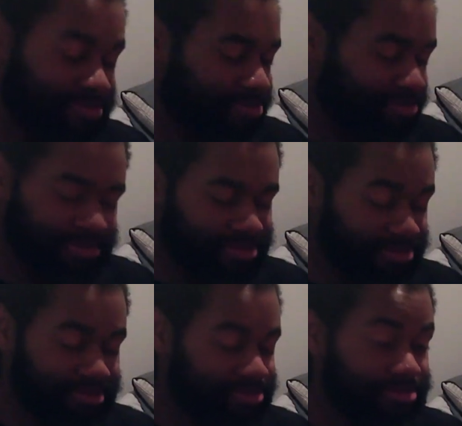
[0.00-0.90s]
like,
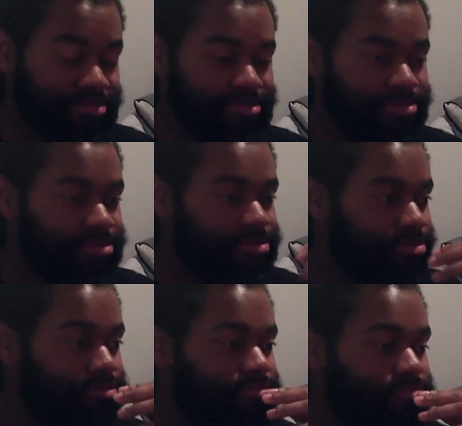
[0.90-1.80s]
my heart is
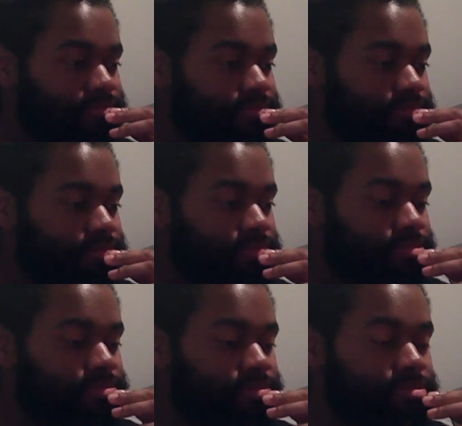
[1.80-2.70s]
torn
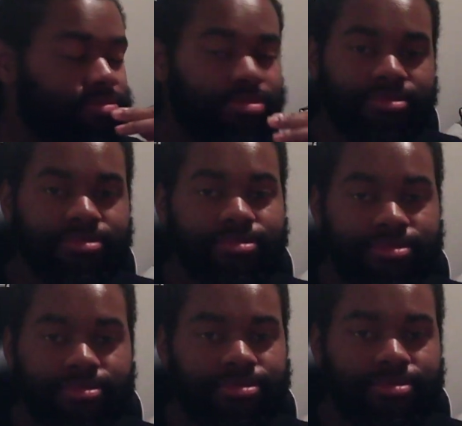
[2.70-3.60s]
out. She
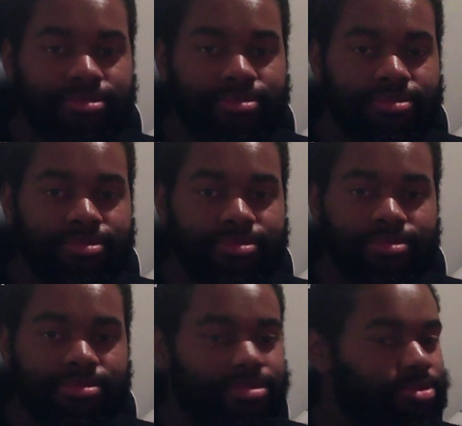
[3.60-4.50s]
slept with me
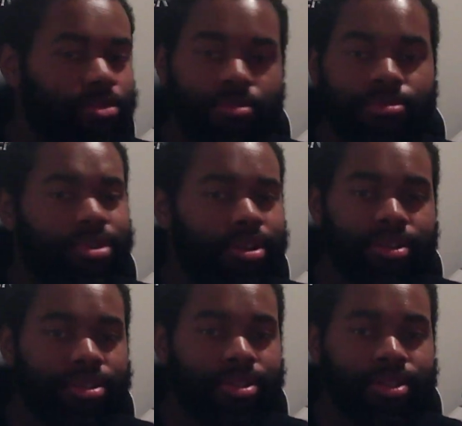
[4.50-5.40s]
and left me in
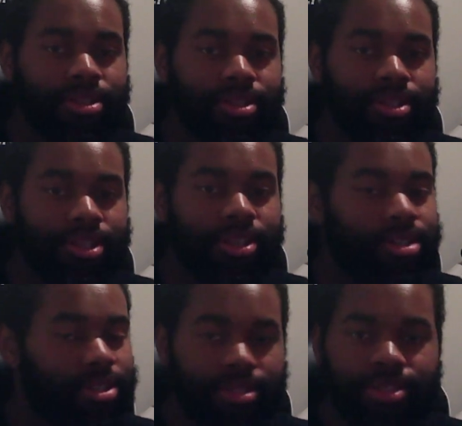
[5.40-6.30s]
the morning.
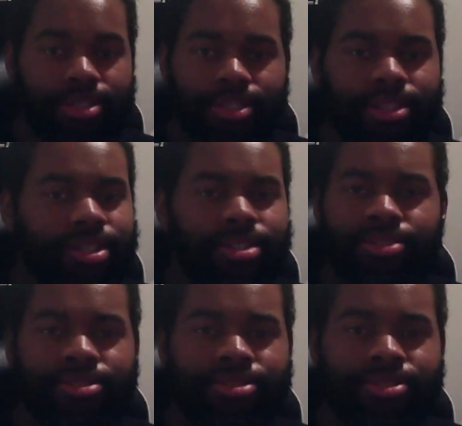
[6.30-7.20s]

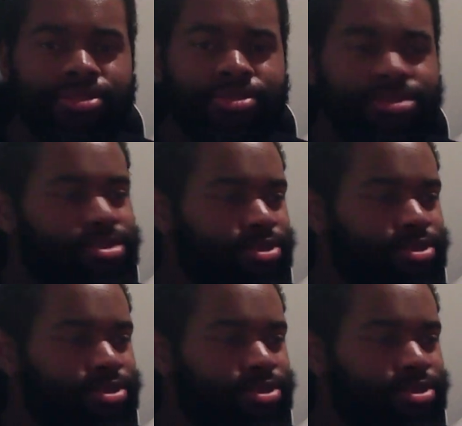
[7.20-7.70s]
Like, I mean,